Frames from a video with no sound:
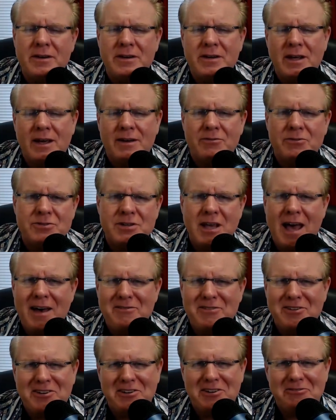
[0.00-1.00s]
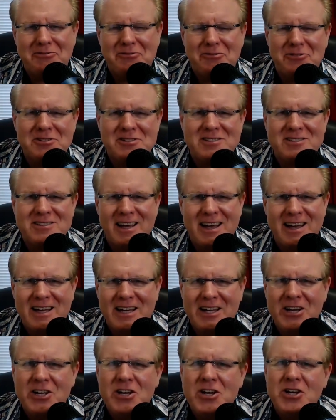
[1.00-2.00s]
devil's advocate for a
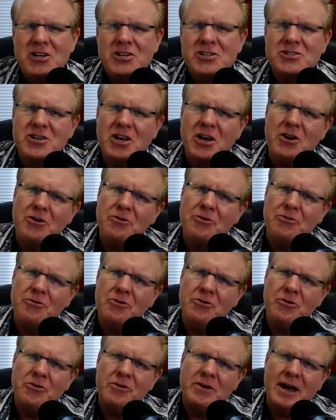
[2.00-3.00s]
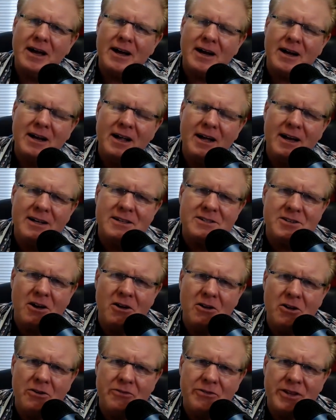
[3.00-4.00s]
second. So you've got clients
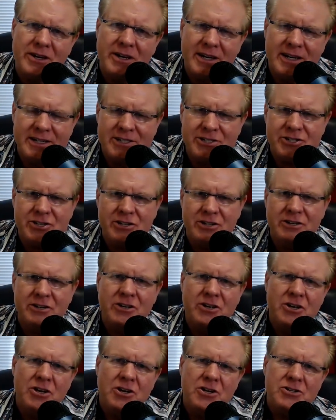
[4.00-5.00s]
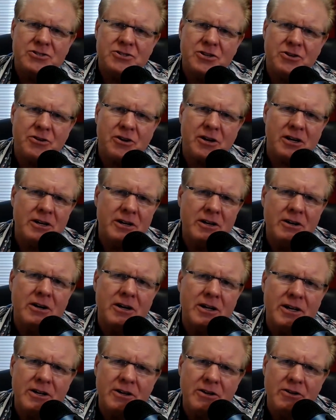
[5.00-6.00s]
all over the nation. So
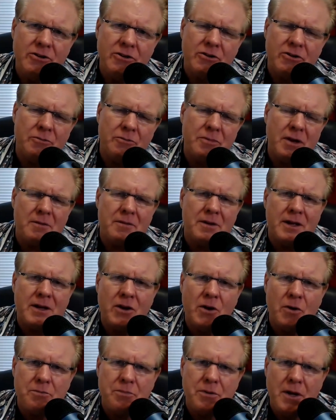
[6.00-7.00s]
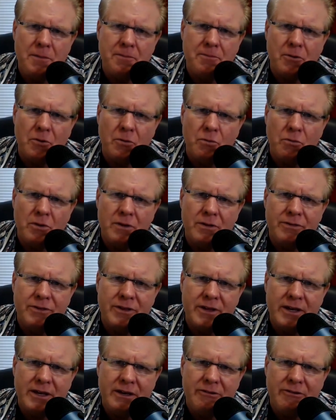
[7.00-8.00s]
clearly, you're going to be able to help people with
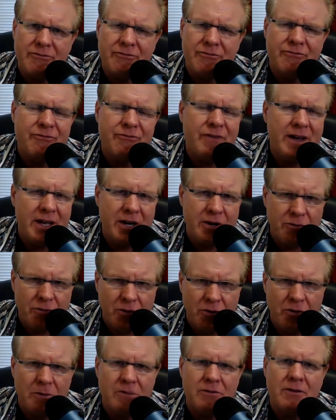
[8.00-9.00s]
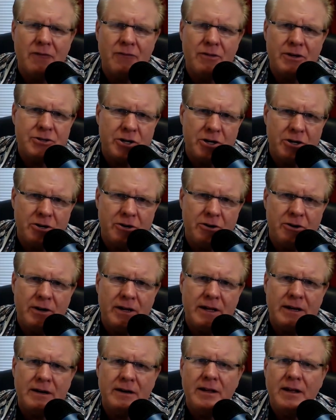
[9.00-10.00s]
the federal return,
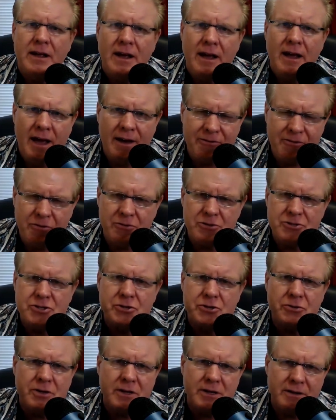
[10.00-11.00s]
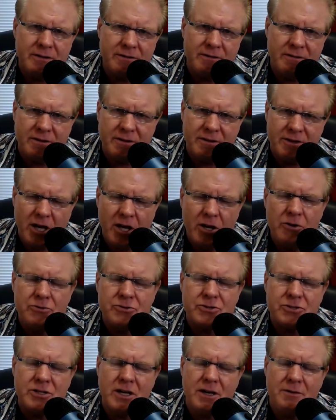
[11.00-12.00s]
and of course, you can
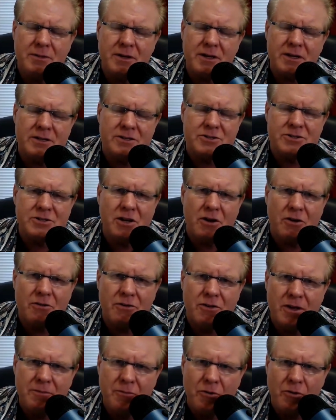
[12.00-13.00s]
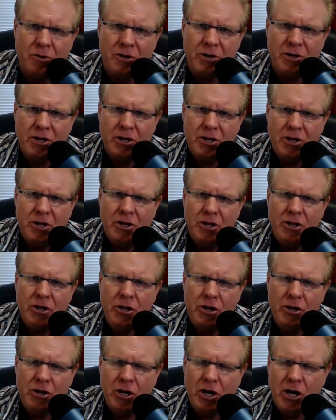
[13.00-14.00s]
coach them and consult them on,
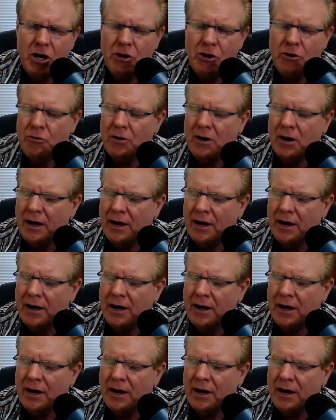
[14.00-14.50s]
you know,